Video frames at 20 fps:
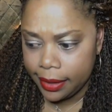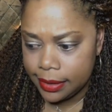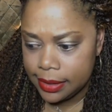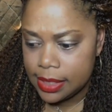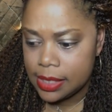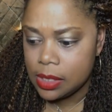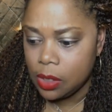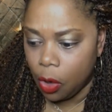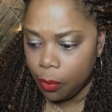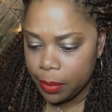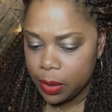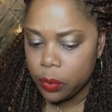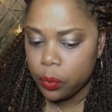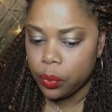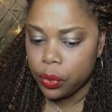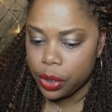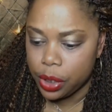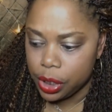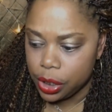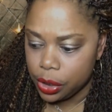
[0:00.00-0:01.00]
This is going to be
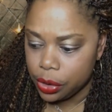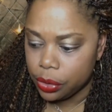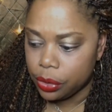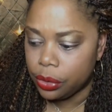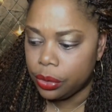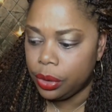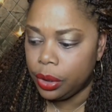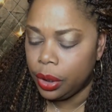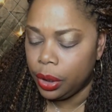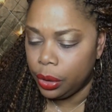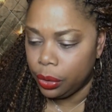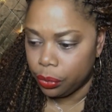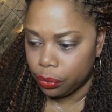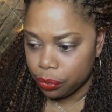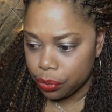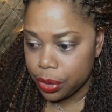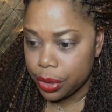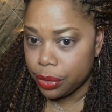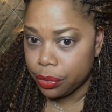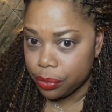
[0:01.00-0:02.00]
real,
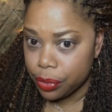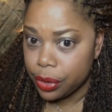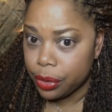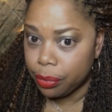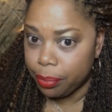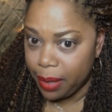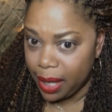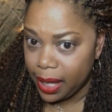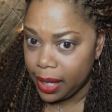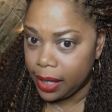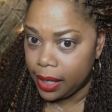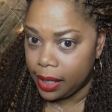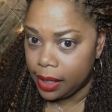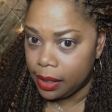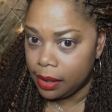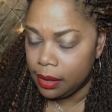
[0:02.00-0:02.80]
real, real bad.